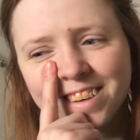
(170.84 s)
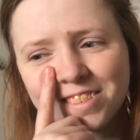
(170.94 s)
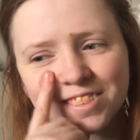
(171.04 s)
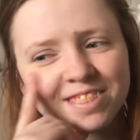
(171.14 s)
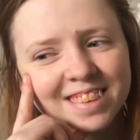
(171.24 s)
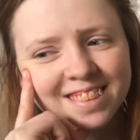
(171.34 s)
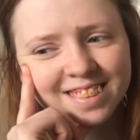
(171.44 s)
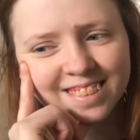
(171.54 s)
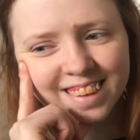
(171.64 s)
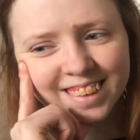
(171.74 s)
from the
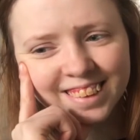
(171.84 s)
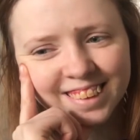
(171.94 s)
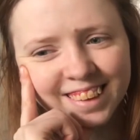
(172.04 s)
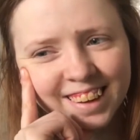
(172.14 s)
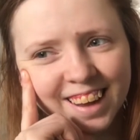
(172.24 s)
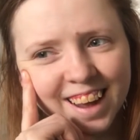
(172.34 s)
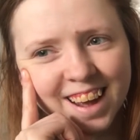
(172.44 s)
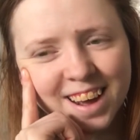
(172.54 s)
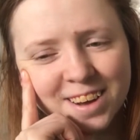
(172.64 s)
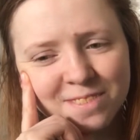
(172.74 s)
sun.
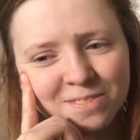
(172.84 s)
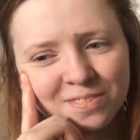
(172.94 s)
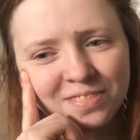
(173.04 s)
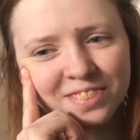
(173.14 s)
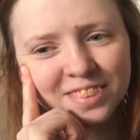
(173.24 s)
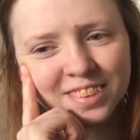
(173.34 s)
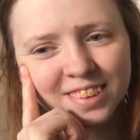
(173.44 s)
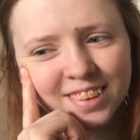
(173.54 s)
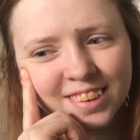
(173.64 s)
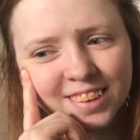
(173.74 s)
Um,
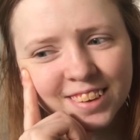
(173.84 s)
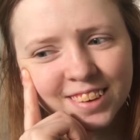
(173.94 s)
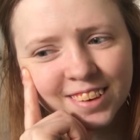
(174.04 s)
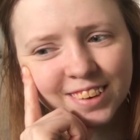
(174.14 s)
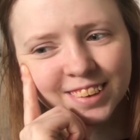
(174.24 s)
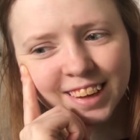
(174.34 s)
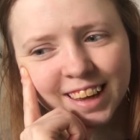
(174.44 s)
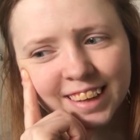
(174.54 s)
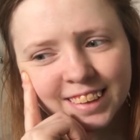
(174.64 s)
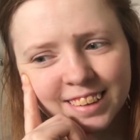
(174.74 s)

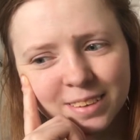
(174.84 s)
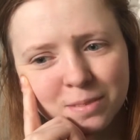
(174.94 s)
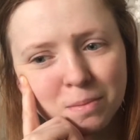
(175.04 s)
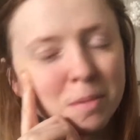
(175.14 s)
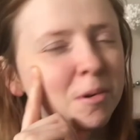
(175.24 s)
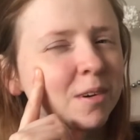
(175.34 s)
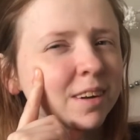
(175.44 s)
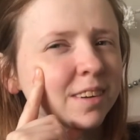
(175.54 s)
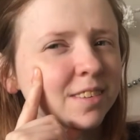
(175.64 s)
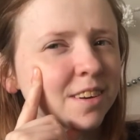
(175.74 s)
okay, maybe we're
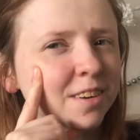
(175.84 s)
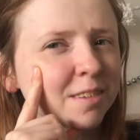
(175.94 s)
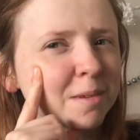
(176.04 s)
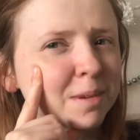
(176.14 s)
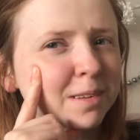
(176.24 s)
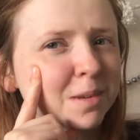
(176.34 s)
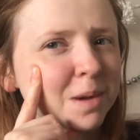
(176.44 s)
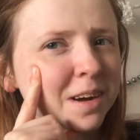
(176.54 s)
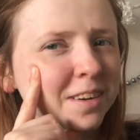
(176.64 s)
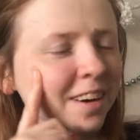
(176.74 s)
gonna turn around my
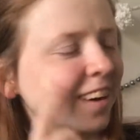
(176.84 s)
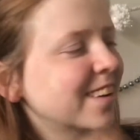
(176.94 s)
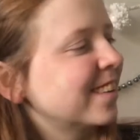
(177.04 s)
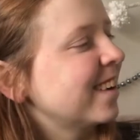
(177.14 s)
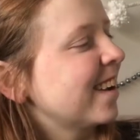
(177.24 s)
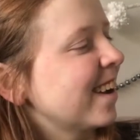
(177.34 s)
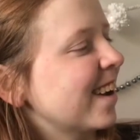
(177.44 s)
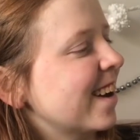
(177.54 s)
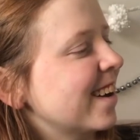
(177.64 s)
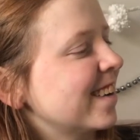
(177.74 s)
TBR card.
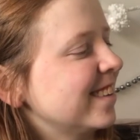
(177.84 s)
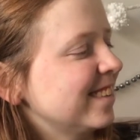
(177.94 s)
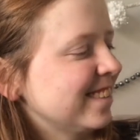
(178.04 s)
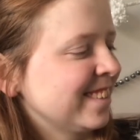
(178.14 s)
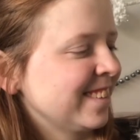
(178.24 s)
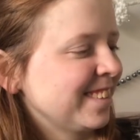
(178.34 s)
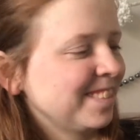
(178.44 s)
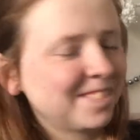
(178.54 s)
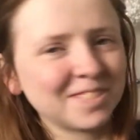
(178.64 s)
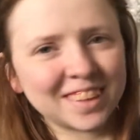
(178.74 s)
Uh,
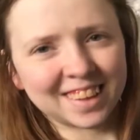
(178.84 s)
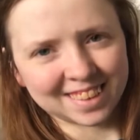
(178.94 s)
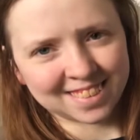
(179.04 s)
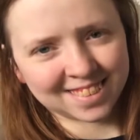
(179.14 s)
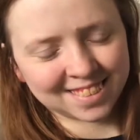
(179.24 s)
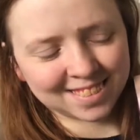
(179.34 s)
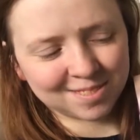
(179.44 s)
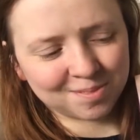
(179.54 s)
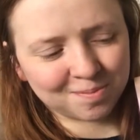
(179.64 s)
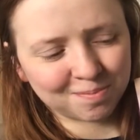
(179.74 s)
but yes,
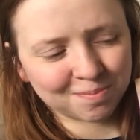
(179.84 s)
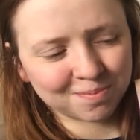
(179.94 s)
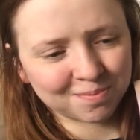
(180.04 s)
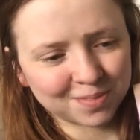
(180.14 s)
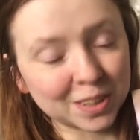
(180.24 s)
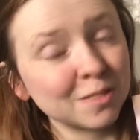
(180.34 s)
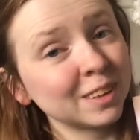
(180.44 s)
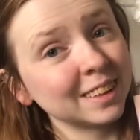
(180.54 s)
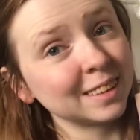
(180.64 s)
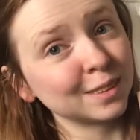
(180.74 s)

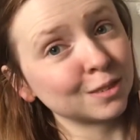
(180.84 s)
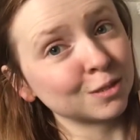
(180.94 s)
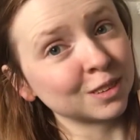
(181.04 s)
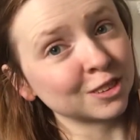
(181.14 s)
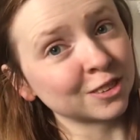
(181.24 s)
really need to finish